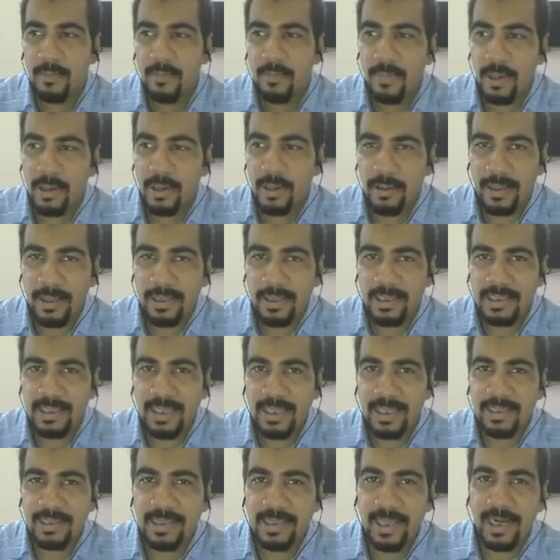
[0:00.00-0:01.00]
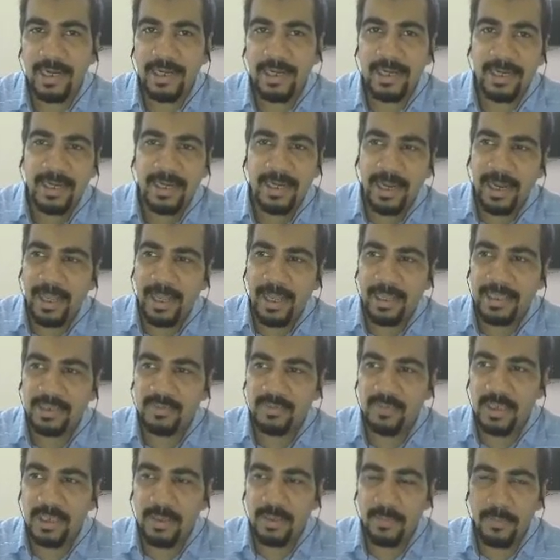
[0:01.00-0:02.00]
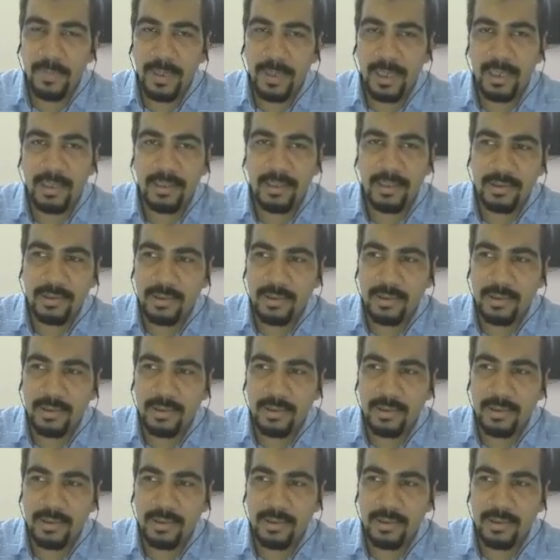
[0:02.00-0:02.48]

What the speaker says: But rather than that, it has been a big